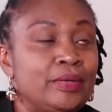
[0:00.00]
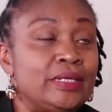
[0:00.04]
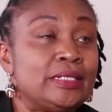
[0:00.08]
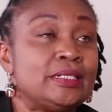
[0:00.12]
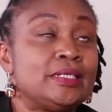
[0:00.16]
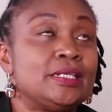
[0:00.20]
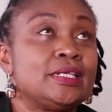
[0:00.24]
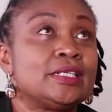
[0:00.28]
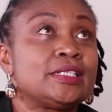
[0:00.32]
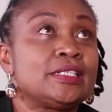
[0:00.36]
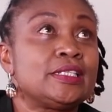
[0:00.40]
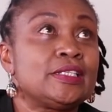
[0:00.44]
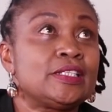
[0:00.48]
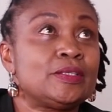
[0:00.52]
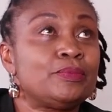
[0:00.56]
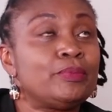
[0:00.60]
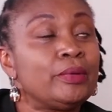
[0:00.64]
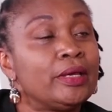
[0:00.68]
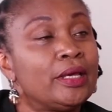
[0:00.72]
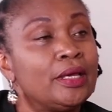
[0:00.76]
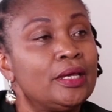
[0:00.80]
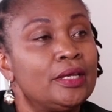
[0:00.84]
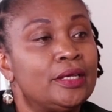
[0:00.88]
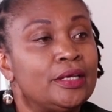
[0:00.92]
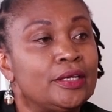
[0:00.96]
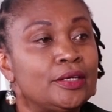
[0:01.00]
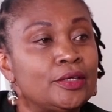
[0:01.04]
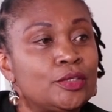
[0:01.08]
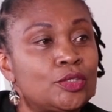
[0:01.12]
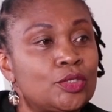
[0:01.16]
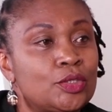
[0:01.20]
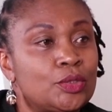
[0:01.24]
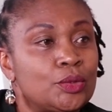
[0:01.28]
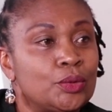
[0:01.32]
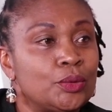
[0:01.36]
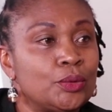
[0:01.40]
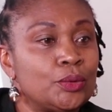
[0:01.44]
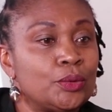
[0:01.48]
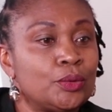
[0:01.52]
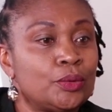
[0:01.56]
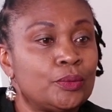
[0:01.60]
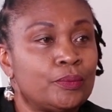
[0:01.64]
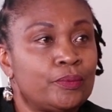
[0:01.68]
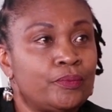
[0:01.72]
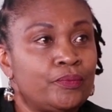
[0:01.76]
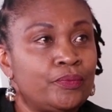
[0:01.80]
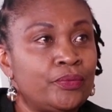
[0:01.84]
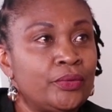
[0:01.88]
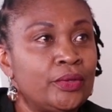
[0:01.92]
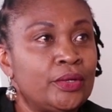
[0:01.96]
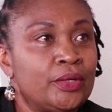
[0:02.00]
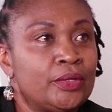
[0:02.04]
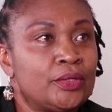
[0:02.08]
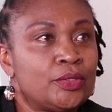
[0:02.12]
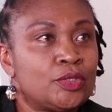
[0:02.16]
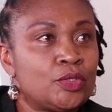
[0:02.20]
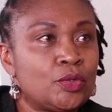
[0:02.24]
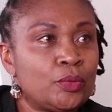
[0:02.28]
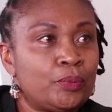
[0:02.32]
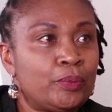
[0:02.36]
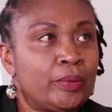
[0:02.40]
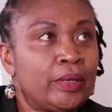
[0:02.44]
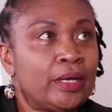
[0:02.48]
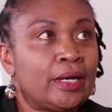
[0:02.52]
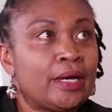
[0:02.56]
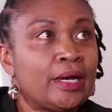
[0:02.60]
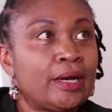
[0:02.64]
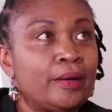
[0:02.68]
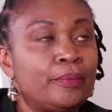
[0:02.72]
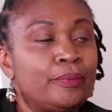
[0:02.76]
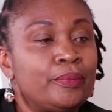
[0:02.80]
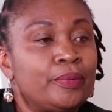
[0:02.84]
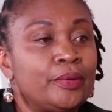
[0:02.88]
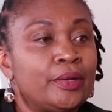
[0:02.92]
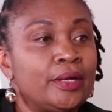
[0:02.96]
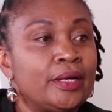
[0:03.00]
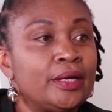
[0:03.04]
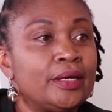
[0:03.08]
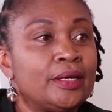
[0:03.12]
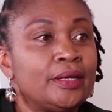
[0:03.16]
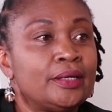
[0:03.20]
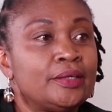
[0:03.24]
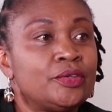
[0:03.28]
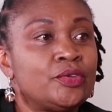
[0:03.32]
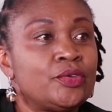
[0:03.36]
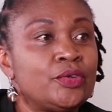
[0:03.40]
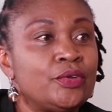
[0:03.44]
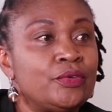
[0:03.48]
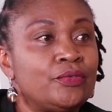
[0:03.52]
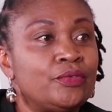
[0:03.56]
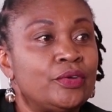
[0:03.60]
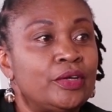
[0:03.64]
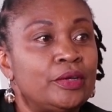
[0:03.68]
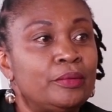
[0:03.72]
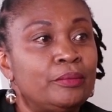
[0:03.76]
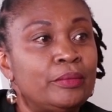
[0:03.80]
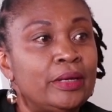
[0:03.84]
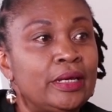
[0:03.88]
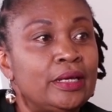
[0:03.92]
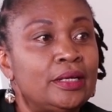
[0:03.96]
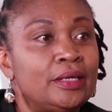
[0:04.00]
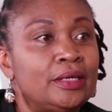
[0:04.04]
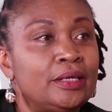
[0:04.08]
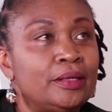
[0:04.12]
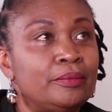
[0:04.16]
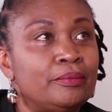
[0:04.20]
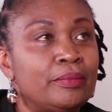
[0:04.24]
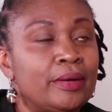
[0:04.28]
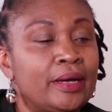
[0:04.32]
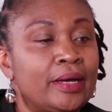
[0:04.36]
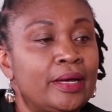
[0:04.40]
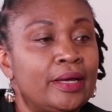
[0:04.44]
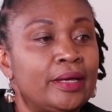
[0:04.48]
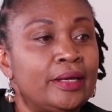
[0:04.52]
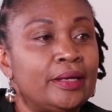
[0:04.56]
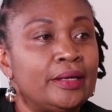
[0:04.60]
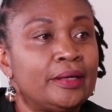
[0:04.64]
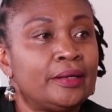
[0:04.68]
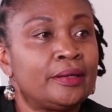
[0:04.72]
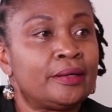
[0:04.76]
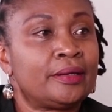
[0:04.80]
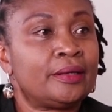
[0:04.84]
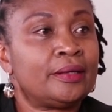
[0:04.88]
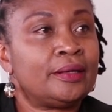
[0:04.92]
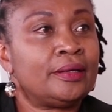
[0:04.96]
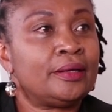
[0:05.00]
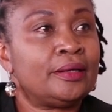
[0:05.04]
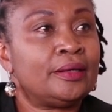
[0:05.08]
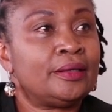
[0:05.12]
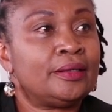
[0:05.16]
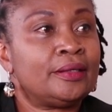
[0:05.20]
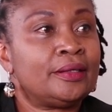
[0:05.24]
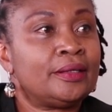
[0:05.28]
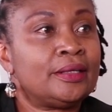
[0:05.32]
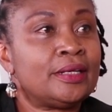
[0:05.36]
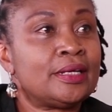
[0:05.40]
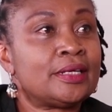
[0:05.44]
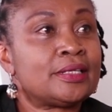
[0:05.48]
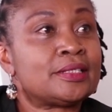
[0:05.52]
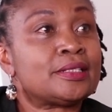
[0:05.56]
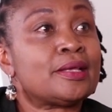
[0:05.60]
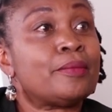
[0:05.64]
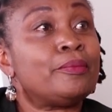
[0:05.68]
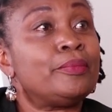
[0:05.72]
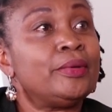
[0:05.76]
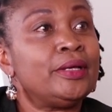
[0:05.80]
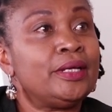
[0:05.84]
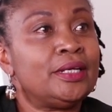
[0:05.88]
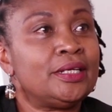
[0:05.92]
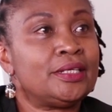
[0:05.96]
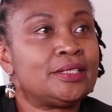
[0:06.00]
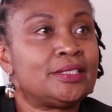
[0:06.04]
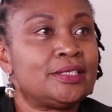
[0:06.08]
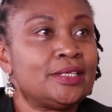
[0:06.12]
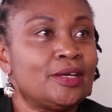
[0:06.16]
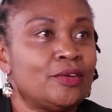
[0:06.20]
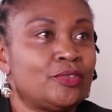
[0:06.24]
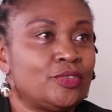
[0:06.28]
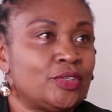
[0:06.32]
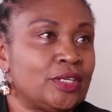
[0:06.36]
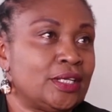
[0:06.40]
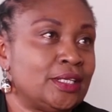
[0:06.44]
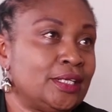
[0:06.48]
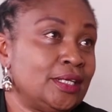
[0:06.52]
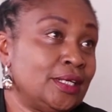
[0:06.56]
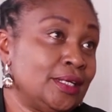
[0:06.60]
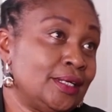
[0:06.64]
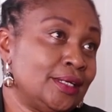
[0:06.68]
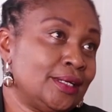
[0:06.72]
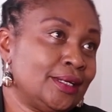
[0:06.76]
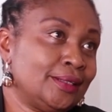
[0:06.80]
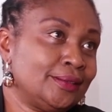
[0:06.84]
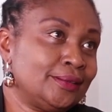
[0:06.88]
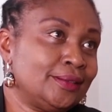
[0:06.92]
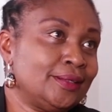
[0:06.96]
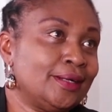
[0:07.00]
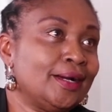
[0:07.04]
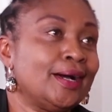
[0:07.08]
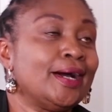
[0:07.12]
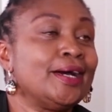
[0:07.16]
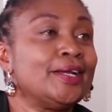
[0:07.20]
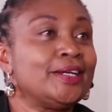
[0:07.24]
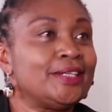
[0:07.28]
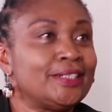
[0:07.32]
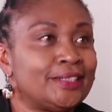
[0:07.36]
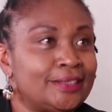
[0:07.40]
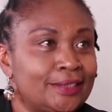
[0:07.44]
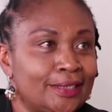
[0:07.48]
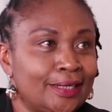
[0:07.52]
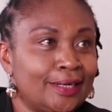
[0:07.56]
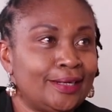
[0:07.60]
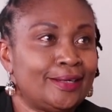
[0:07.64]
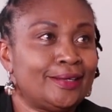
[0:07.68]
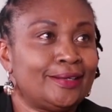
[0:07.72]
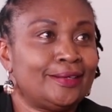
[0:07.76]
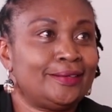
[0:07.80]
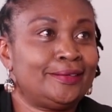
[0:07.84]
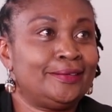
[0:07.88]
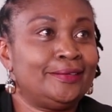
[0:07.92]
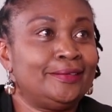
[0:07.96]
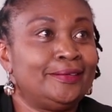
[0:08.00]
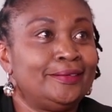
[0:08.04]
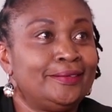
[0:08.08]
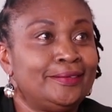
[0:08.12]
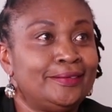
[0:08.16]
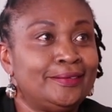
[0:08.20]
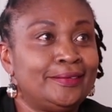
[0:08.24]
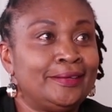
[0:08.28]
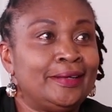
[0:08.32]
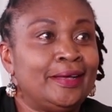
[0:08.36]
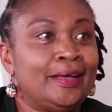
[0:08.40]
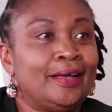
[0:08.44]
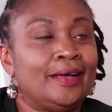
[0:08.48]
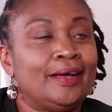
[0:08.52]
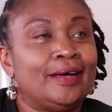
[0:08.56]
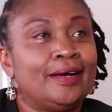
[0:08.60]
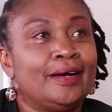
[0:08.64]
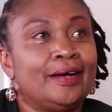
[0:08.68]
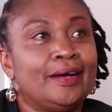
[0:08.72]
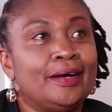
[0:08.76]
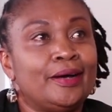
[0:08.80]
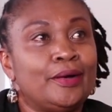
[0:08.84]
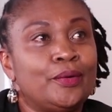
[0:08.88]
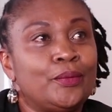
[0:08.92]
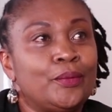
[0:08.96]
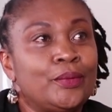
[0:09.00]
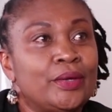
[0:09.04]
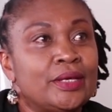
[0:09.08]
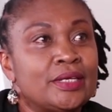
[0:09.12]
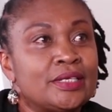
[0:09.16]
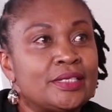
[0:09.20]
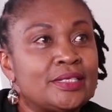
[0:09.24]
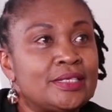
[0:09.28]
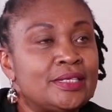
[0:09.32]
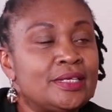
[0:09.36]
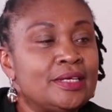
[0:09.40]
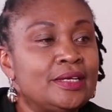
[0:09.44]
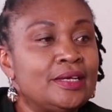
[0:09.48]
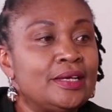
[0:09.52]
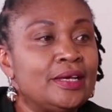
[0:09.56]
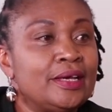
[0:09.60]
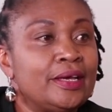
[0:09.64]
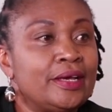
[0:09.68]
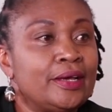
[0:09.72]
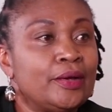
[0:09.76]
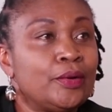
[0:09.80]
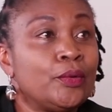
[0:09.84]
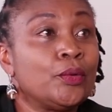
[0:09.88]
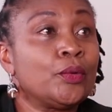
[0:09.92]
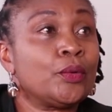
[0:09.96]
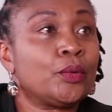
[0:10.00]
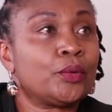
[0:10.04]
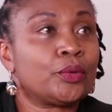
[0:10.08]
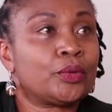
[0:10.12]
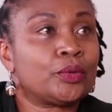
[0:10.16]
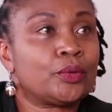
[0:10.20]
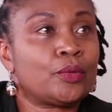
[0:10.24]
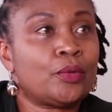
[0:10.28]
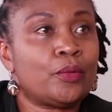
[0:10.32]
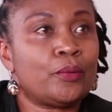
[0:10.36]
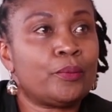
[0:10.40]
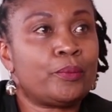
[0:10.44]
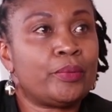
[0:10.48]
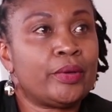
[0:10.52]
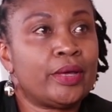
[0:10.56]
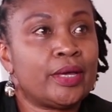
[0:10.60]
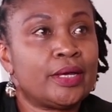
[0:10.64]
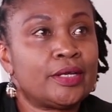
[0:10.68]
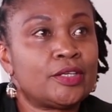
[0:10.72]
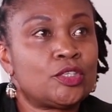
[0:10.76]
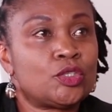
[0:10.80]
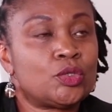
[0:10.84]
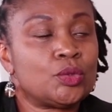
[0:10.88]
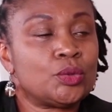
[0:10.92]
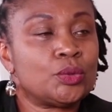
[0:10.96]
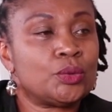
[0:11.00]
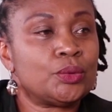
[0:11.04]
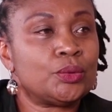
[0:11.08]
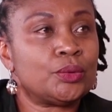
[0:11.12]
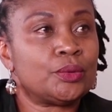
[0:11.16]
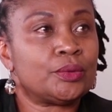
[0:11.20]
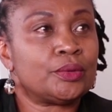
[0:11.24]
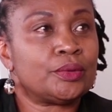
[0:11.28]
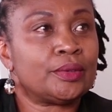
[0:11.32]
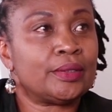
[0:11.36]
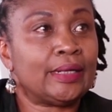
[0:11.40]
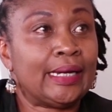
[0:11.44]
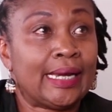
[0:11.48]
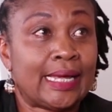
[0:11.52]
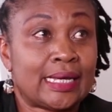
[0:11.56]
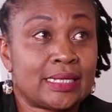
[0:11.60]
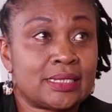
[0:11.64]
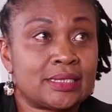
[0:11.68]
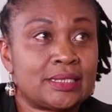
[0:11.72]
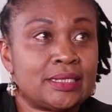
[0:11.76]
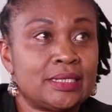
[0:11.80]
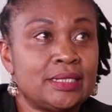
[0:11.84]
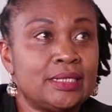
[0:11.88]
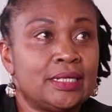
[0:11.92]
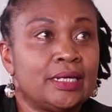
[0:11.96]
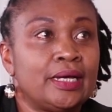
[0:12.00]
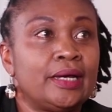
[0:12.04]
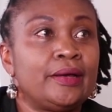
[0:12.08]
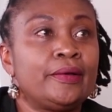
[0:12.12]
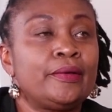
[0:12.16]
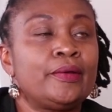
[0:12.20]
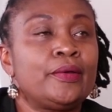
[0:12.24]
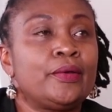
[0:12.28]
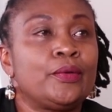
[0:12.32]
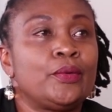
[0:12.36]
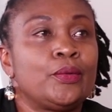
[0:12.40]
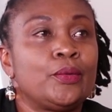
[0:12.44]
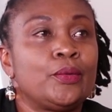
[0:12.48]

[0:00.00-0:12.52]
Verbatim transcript: business is beginning to to pick up, uh, driven mainly by the stability after the handshake. Mm -hmm. we are seeing a growth compared to last year